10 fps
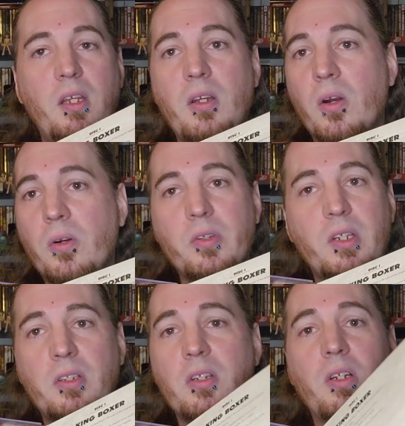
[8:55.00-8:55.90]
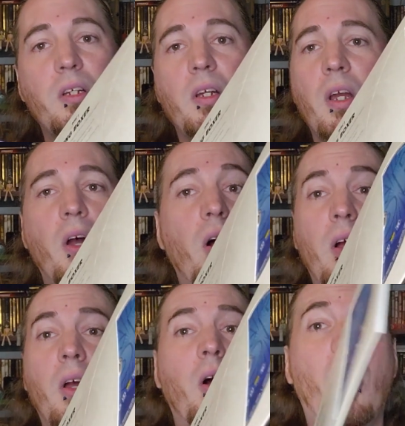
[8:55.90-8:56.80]
He goes into
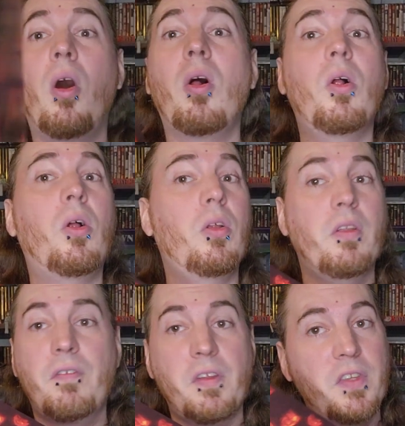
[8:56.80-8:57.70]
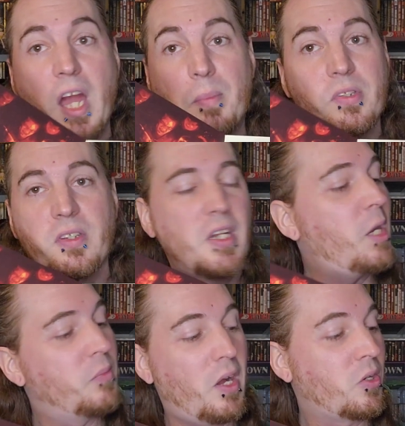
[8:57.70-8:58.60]
all of the depths that
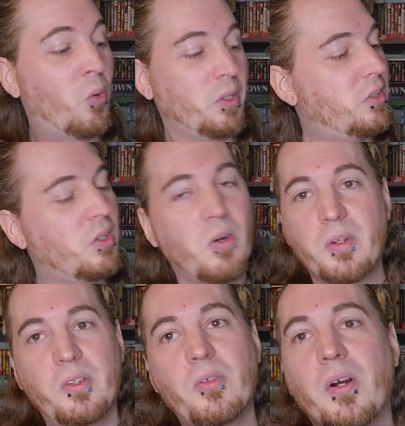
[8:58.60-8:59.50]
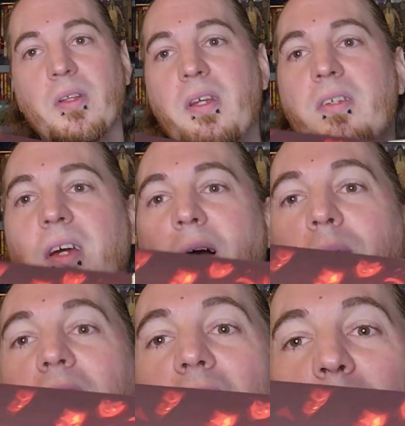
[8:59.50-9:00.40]
I'm not going to go into on this.
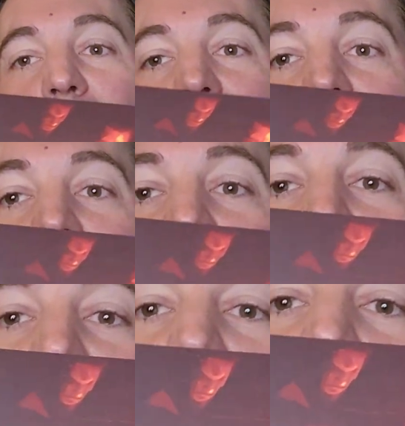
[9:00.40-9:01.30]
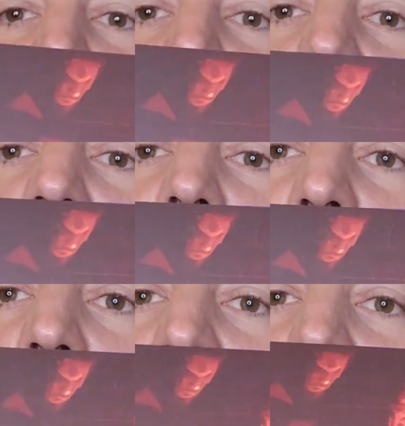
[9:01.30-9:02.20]
I'm just happy to have this, and I'm showing off
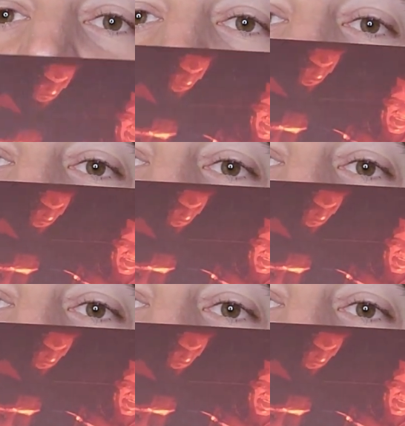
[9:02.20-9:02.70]
the contents on the